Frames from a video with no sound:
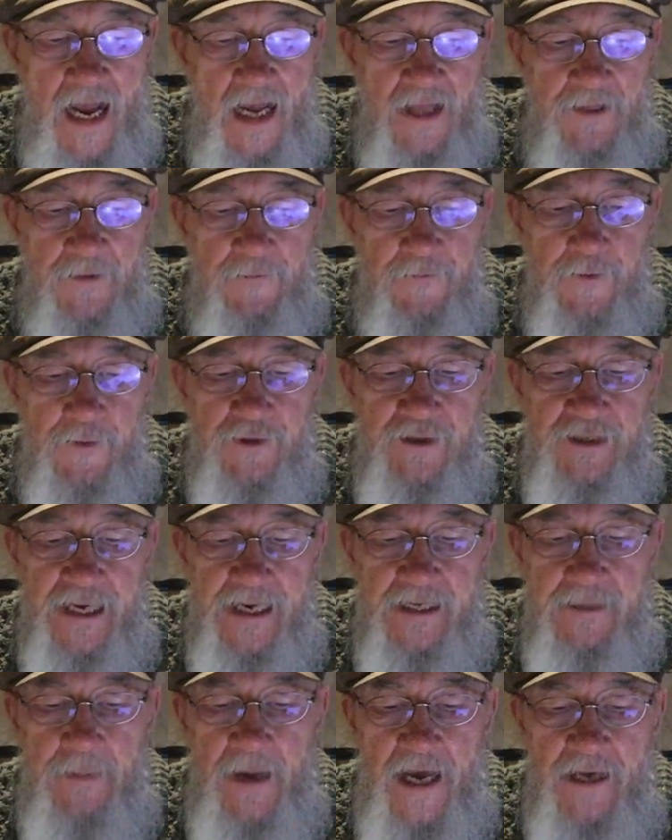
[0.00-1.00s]
The first
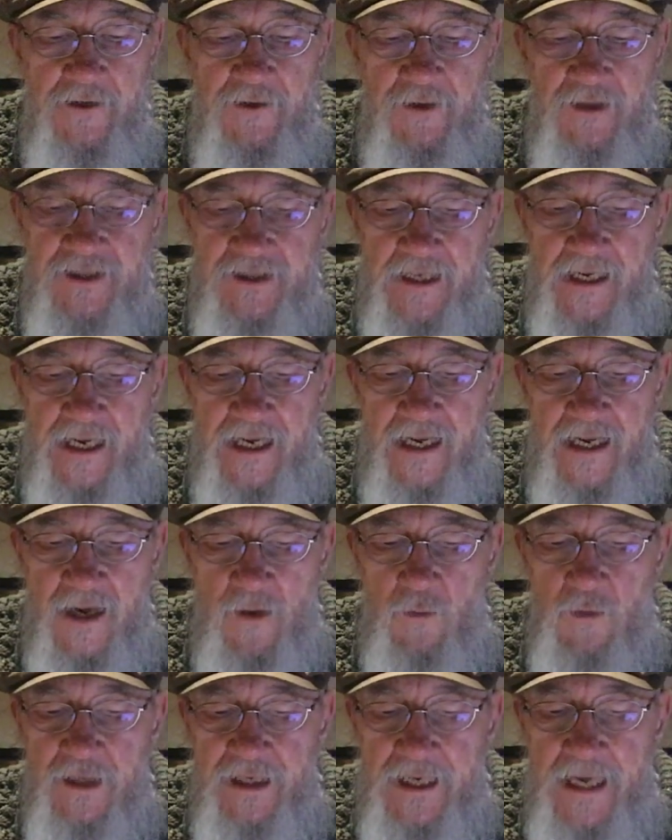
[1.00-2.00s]
St. Patrick's Day
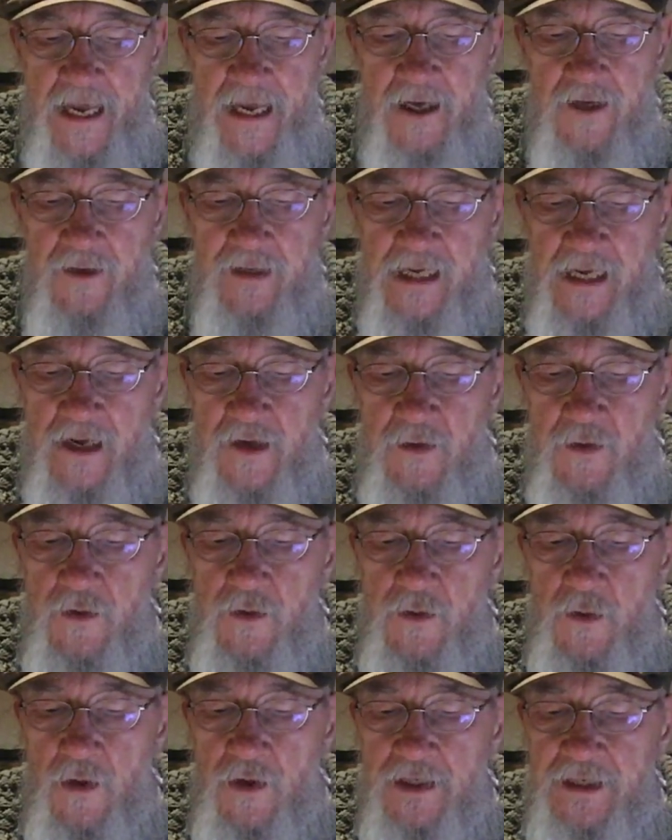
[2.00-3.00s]
was held in New
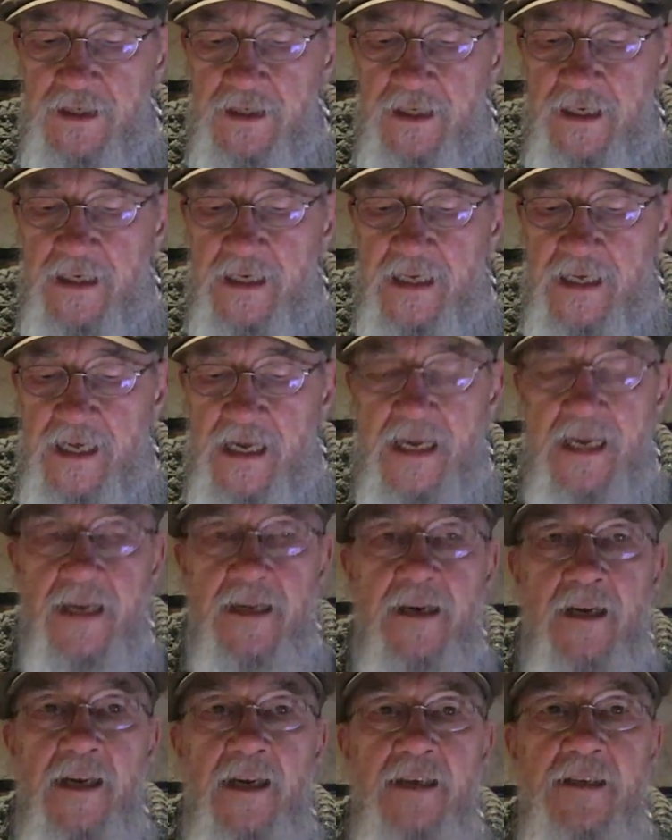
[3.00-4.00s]
York City
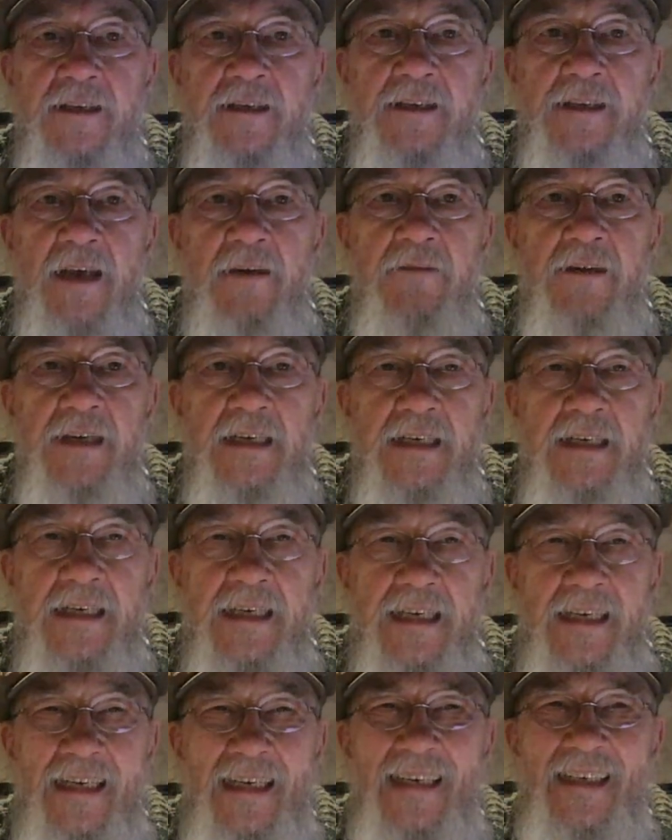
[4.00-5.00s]
in
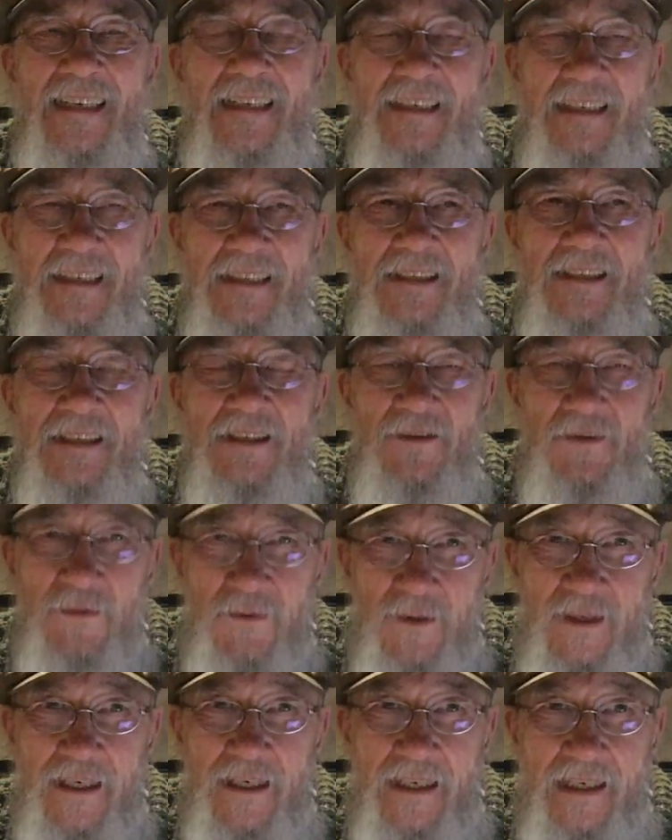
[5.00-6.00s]

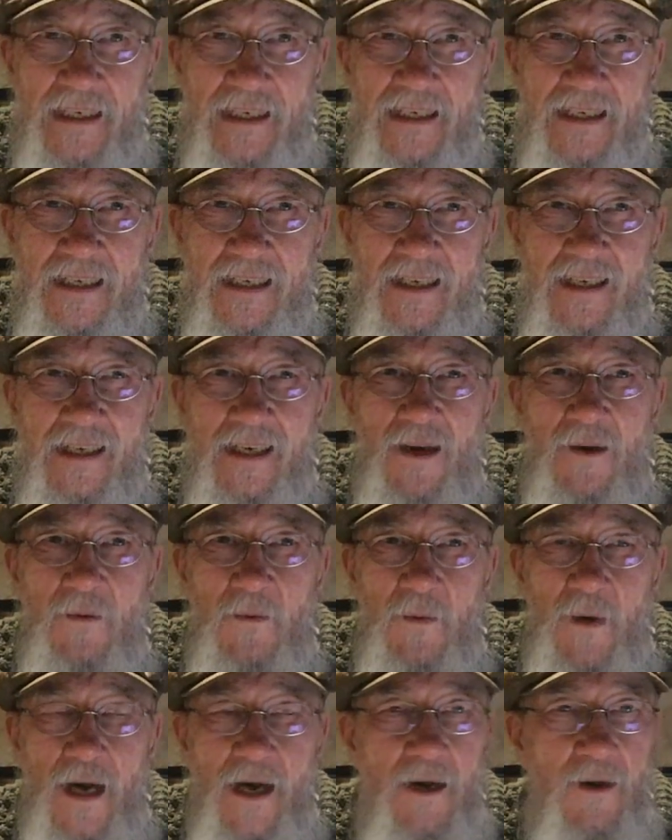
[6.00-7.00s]
1763.
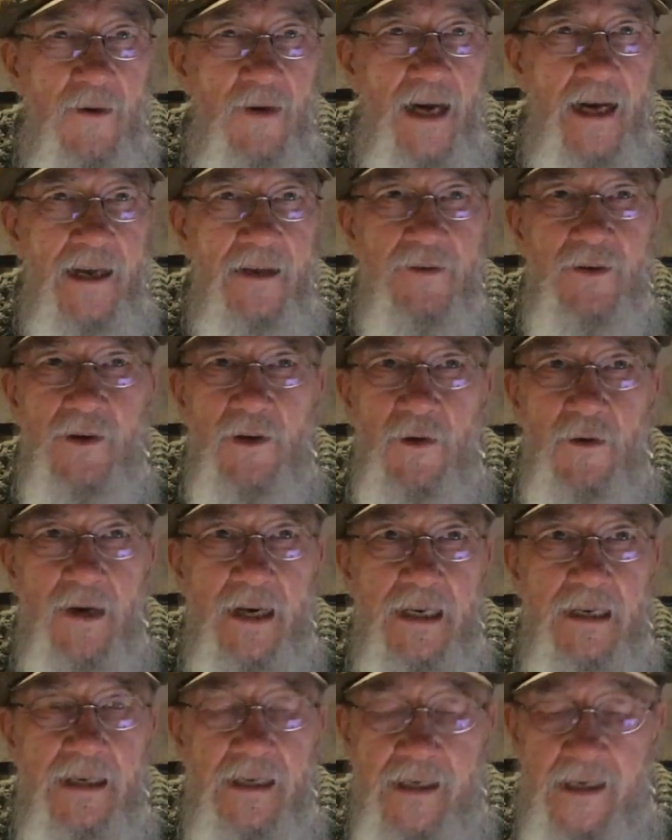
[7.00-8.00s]
Wow, I had no
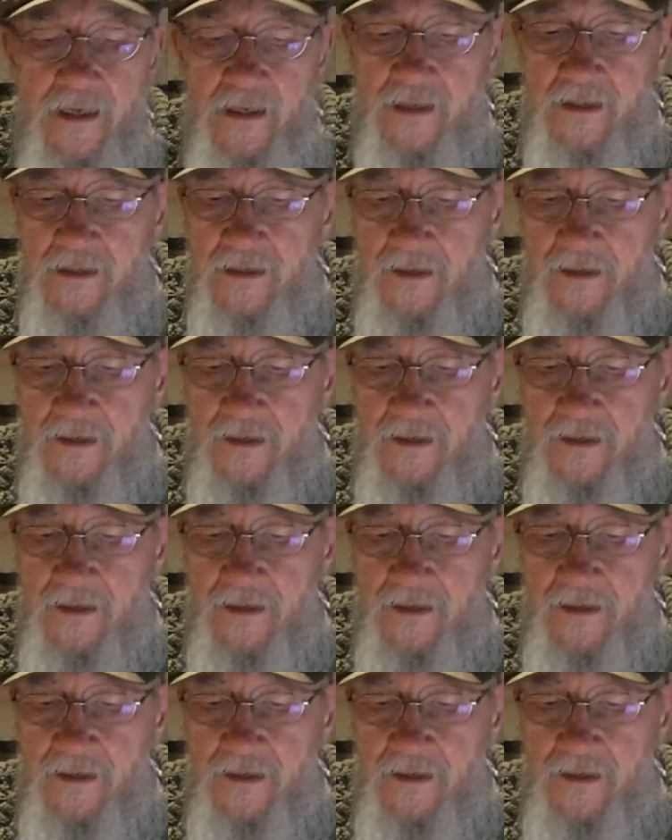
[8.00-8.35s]
idea.